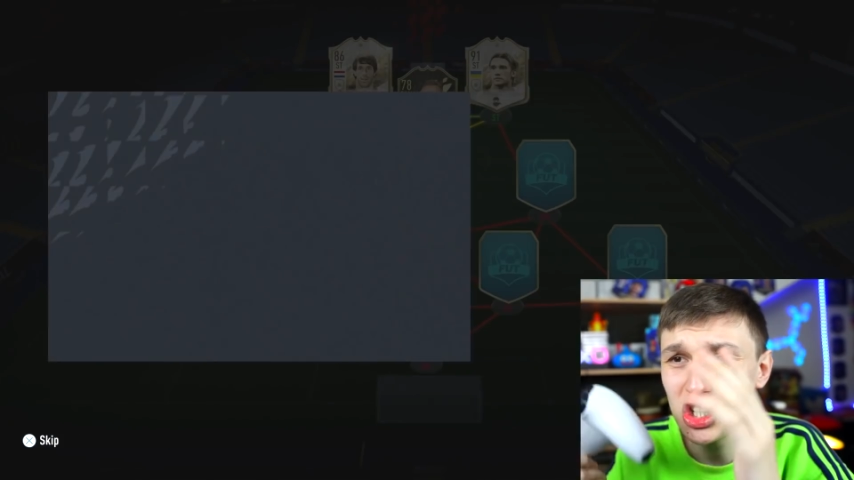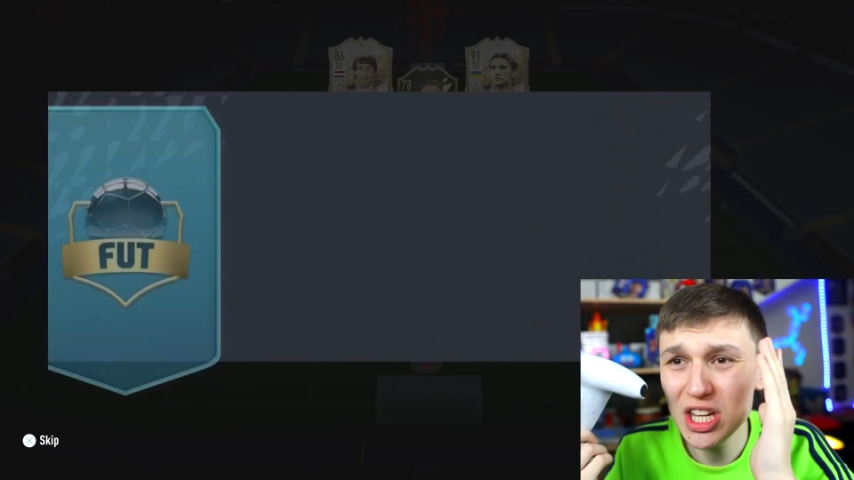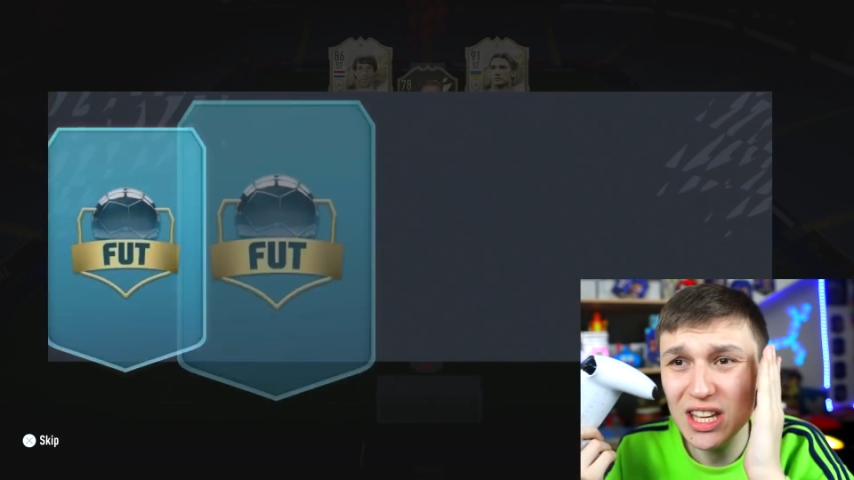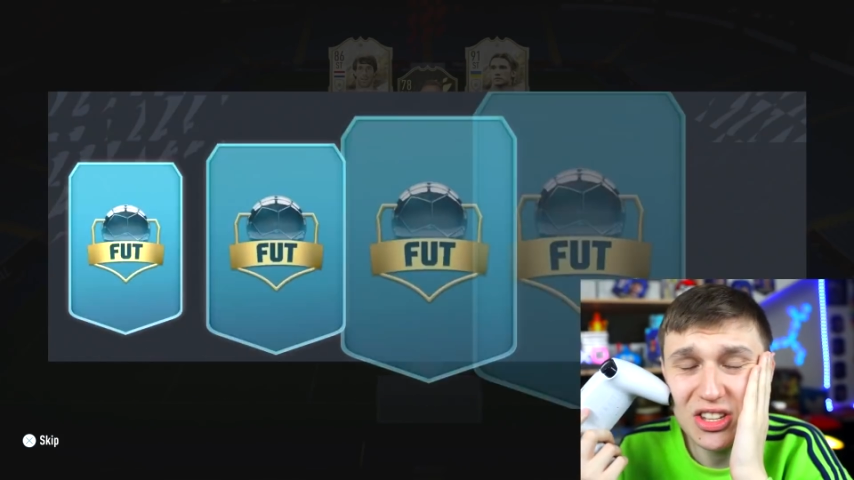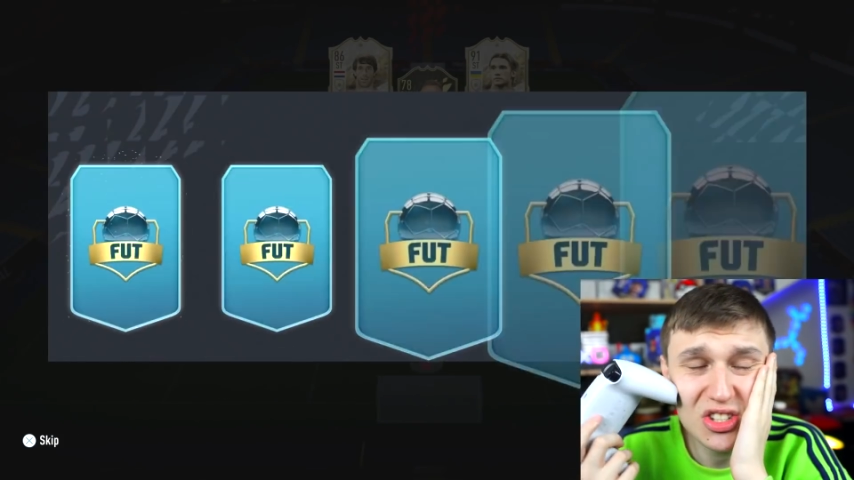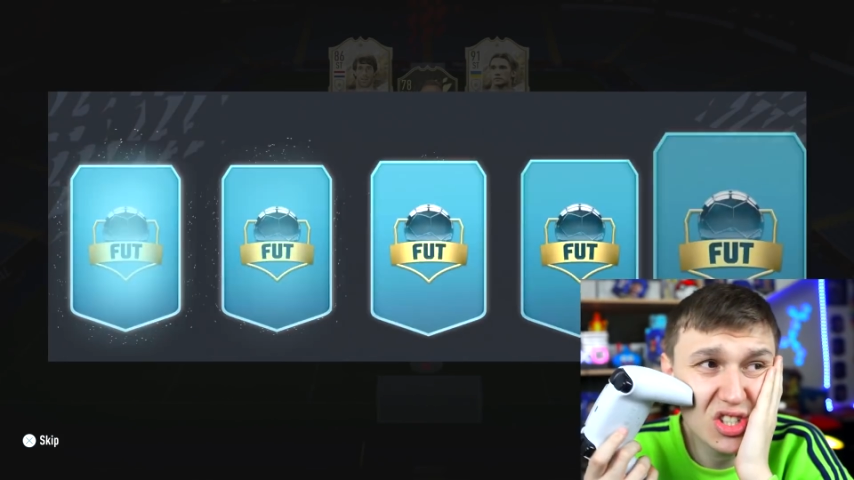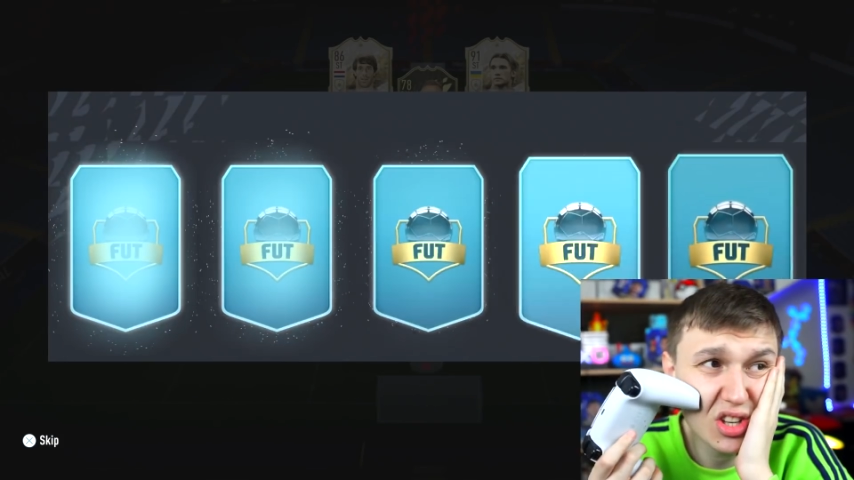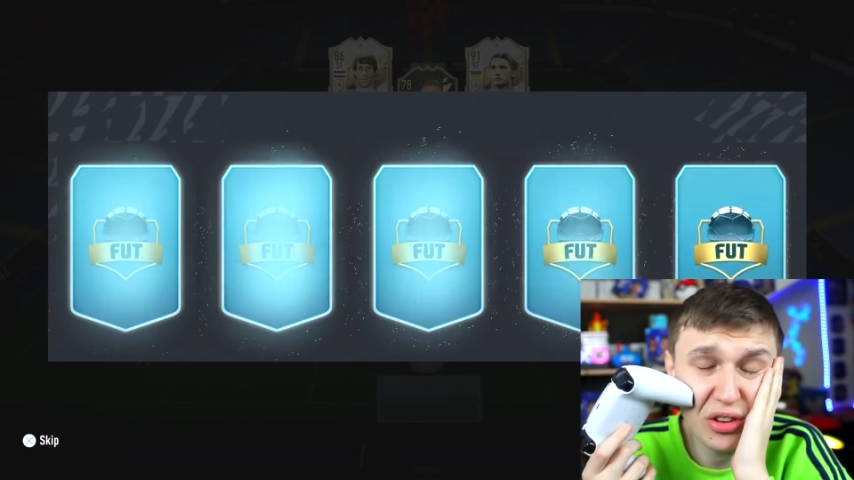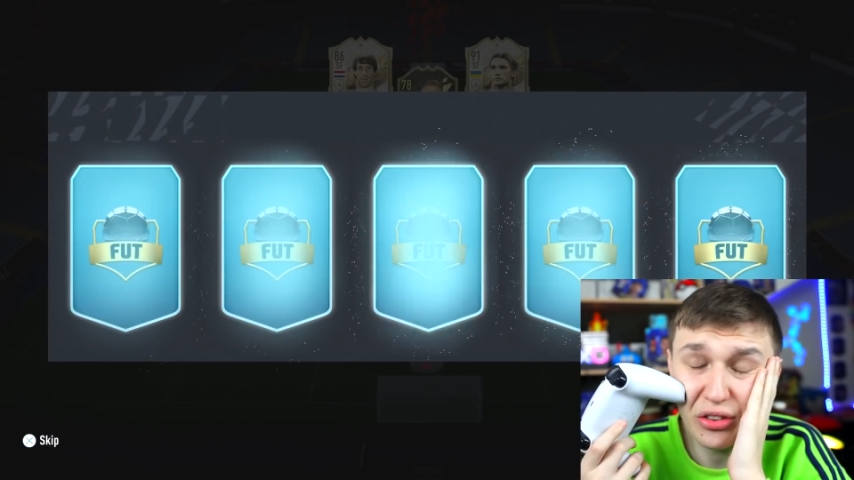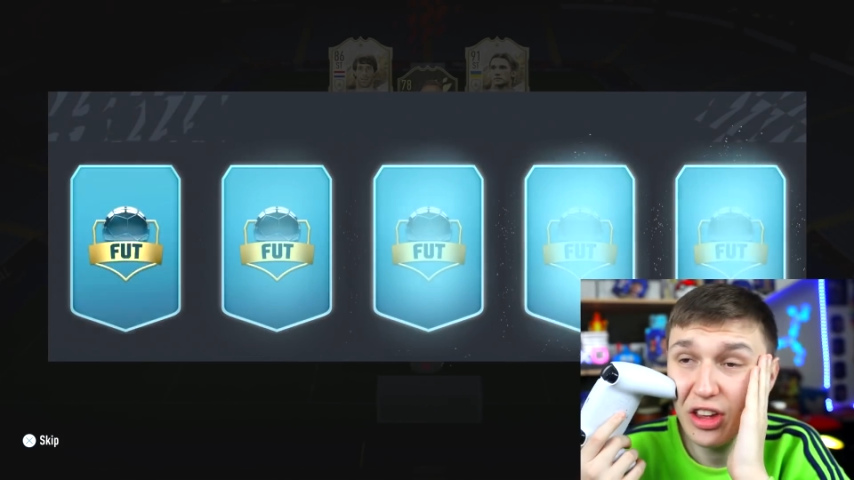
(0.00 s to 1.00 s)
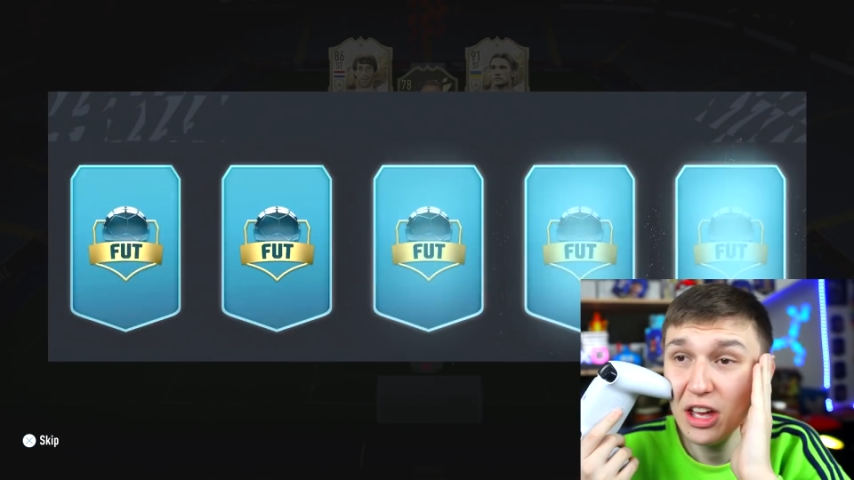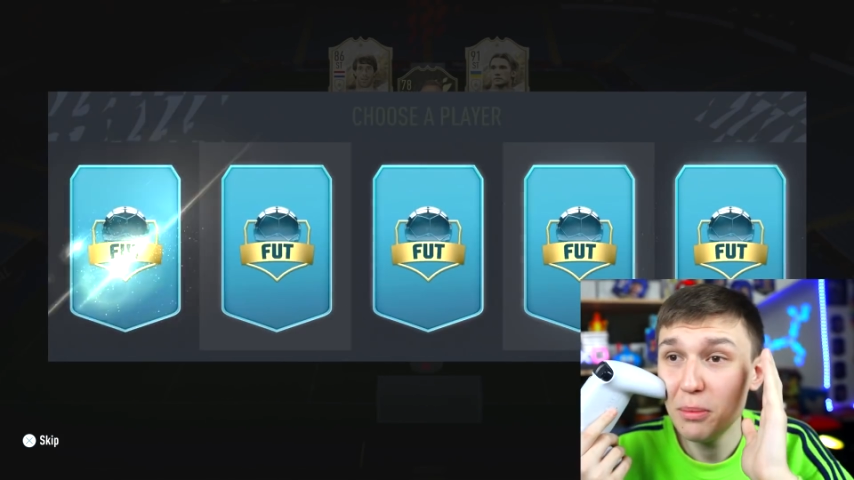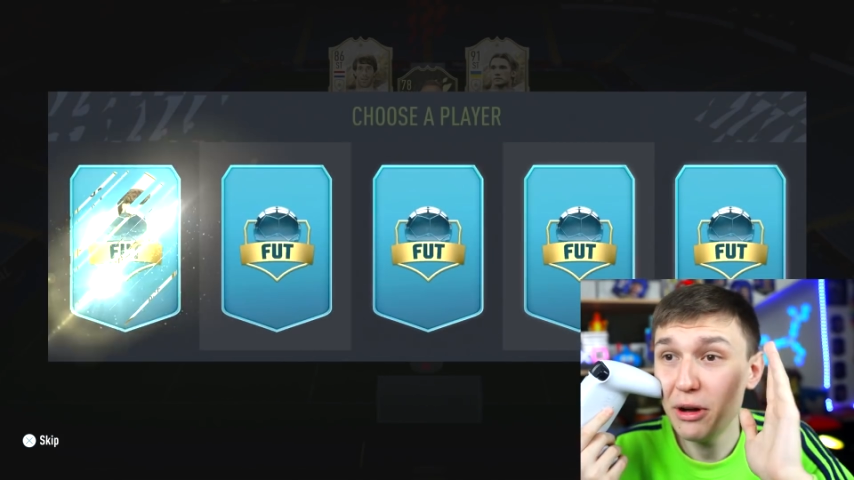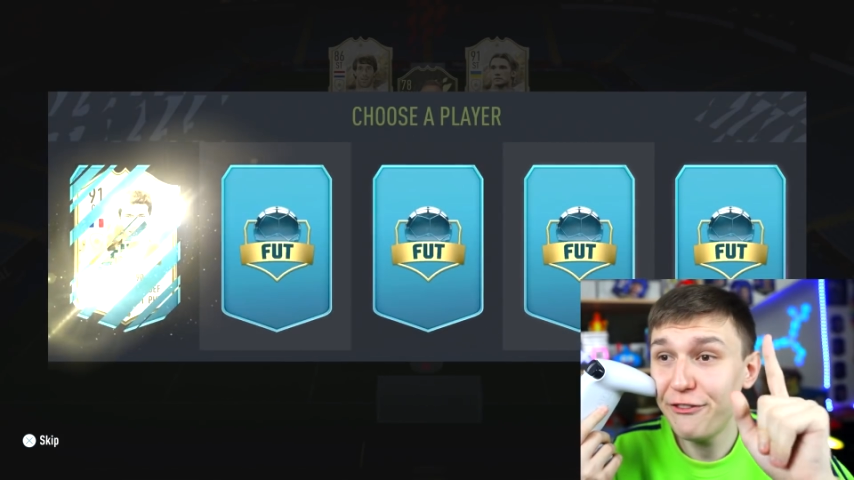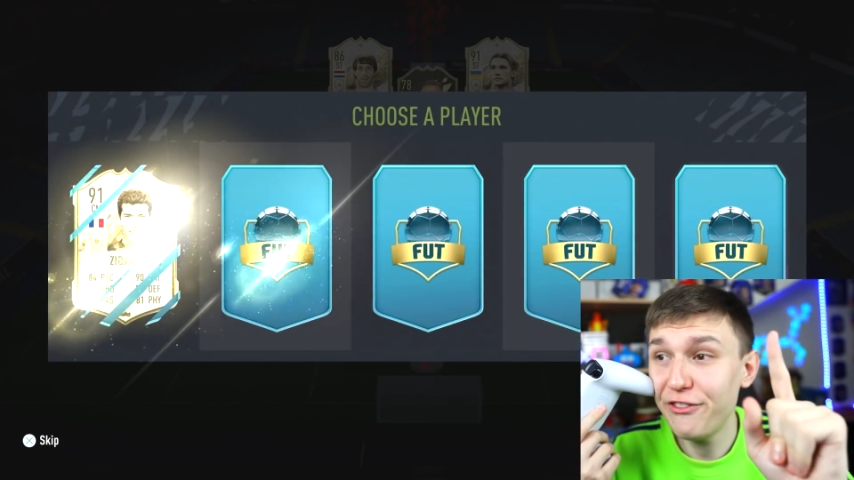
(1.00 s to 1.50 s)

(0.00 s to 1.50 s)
Jesus. My